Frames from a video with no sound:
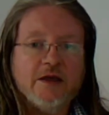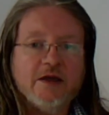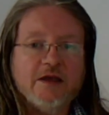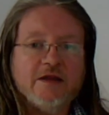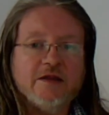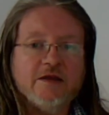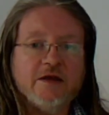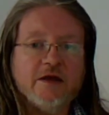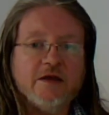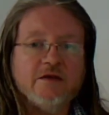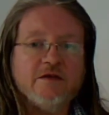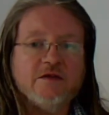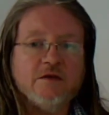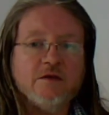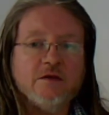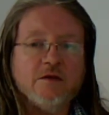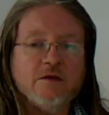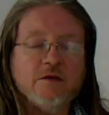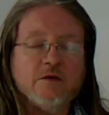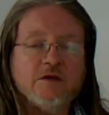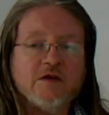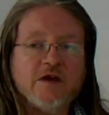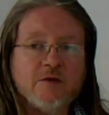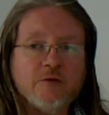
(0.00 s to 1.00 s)
The
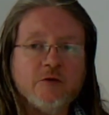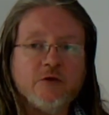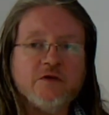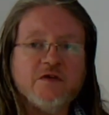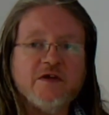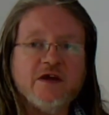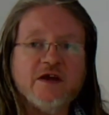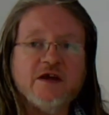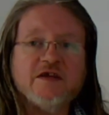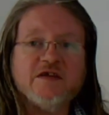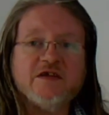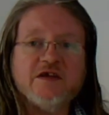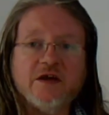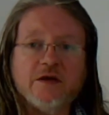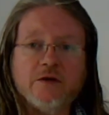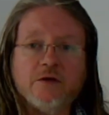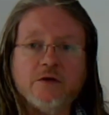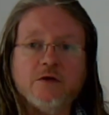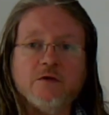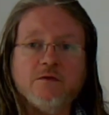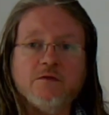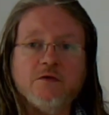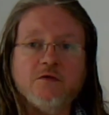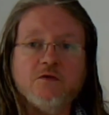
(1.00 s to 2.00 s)
tower takes care
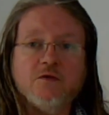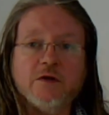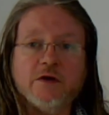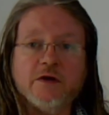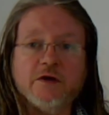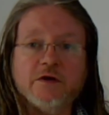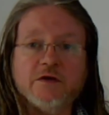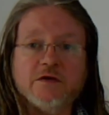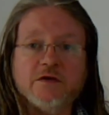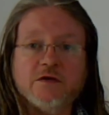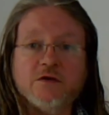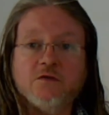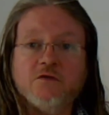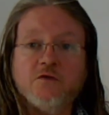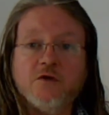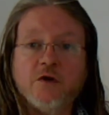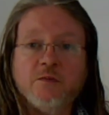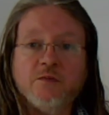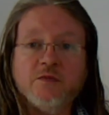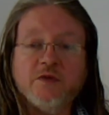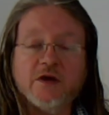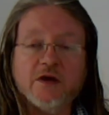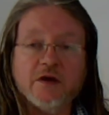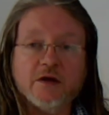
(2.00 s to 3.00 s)
of the flight
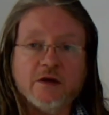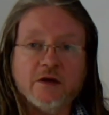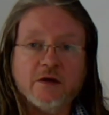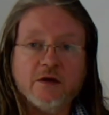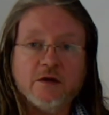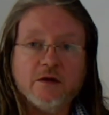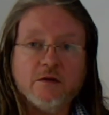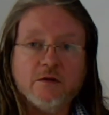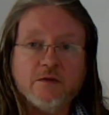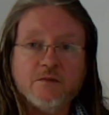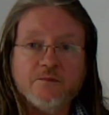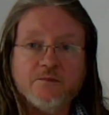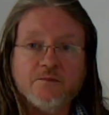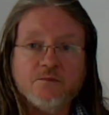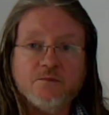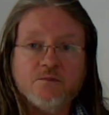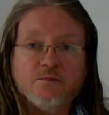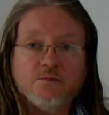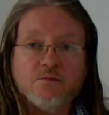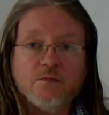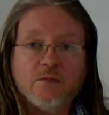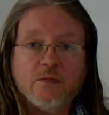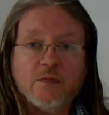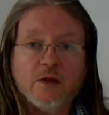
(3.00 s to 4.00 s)
from there
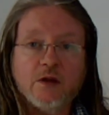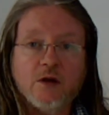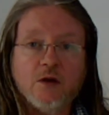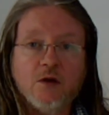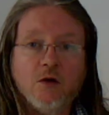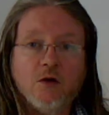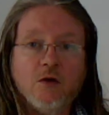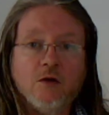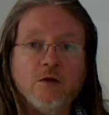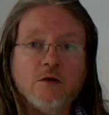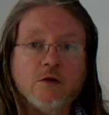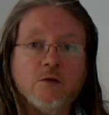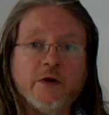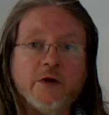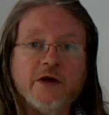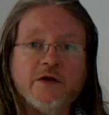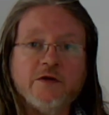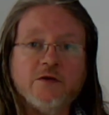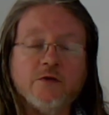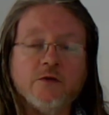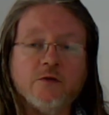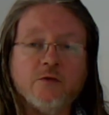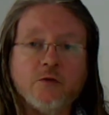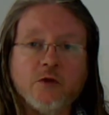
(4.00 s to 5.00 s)
all the way
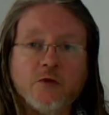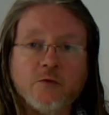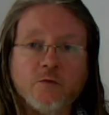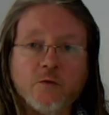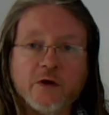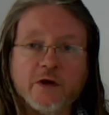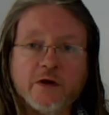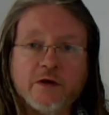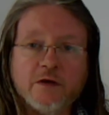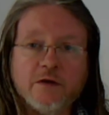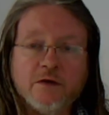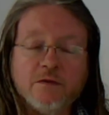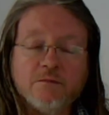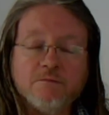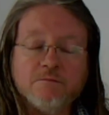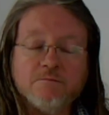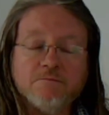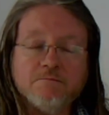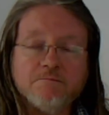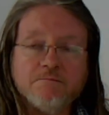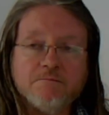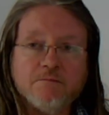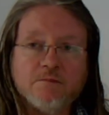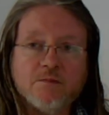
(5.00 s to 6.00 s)
to the runway.
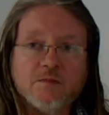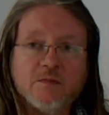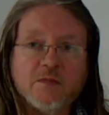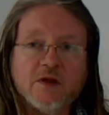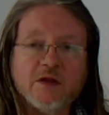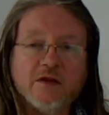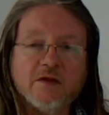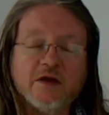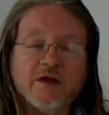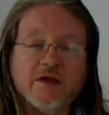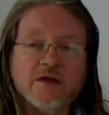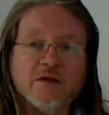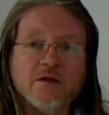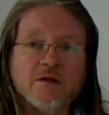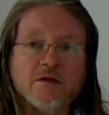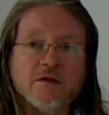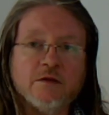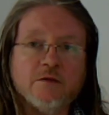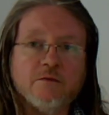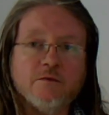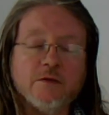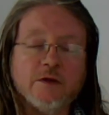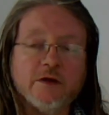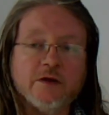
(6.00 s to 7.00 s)
Then
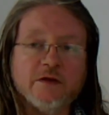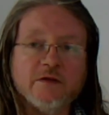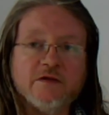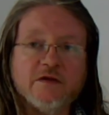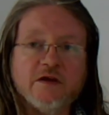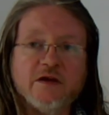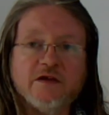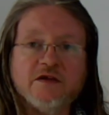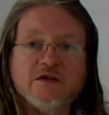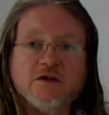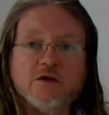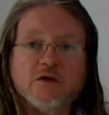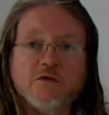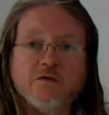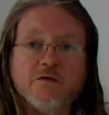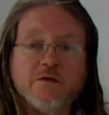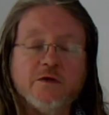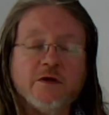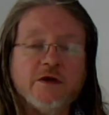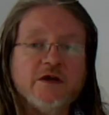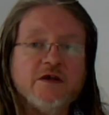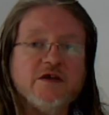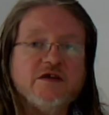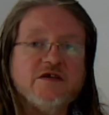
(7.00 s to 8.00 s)
the flight takes off,
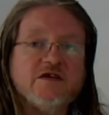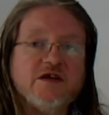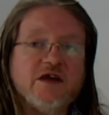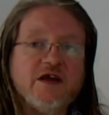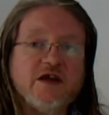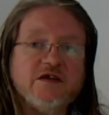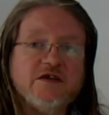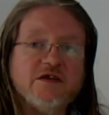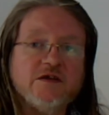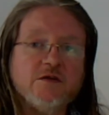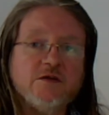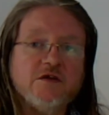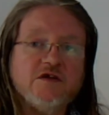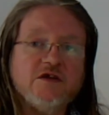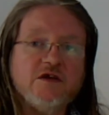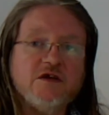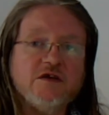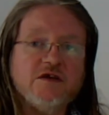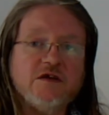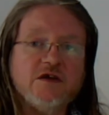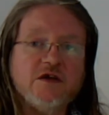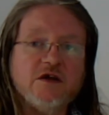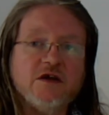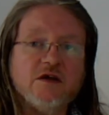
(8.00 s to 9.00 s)
stays in the
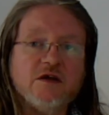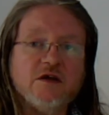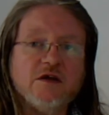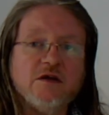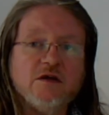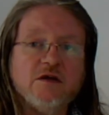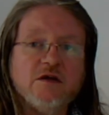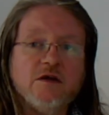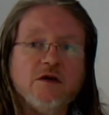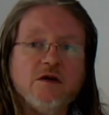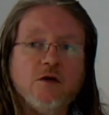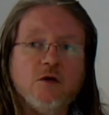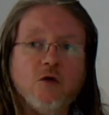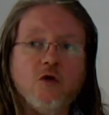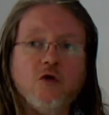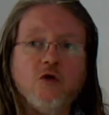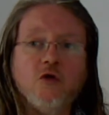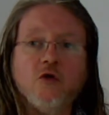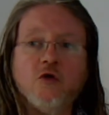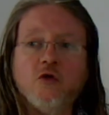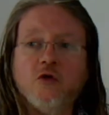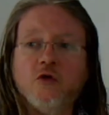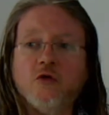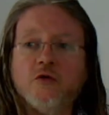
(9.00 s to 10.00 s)
CTR,
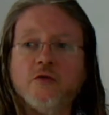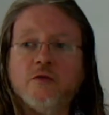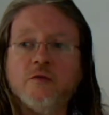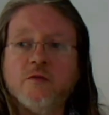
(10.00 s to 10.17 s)
or